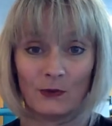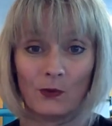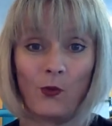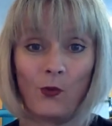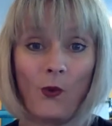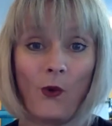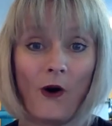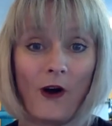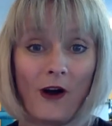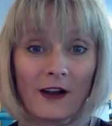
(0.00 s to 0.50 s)

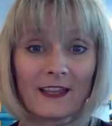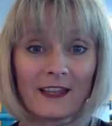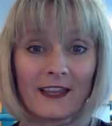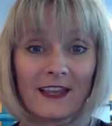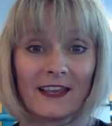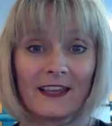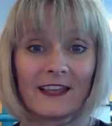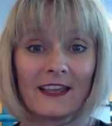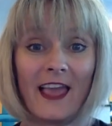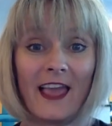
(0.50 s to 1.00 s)

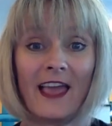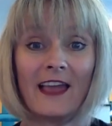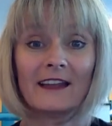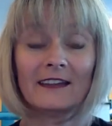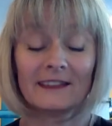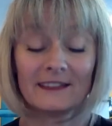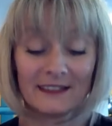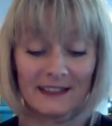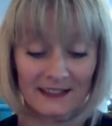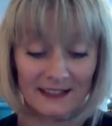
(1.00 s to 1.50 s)
walking and
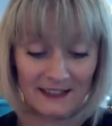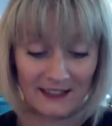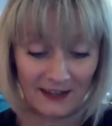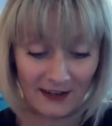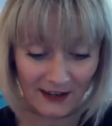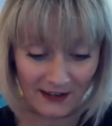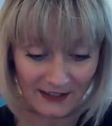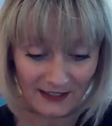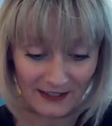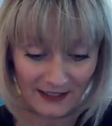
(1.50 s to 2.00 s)

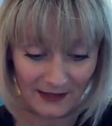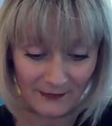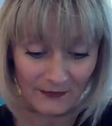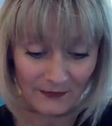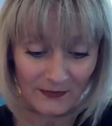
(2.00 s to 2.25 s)
discussing.